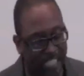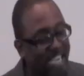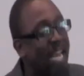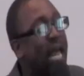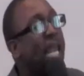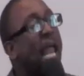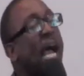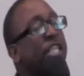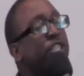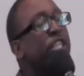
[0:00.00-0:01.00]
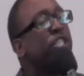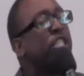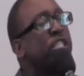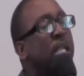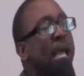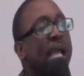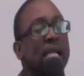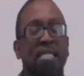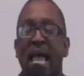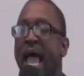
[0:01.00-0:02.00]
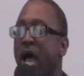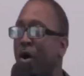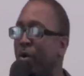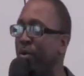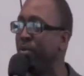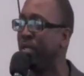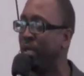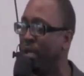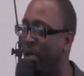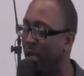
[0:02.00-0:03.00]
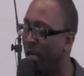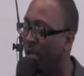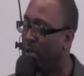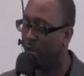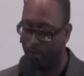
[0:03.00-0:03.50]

And Elijah just laid down and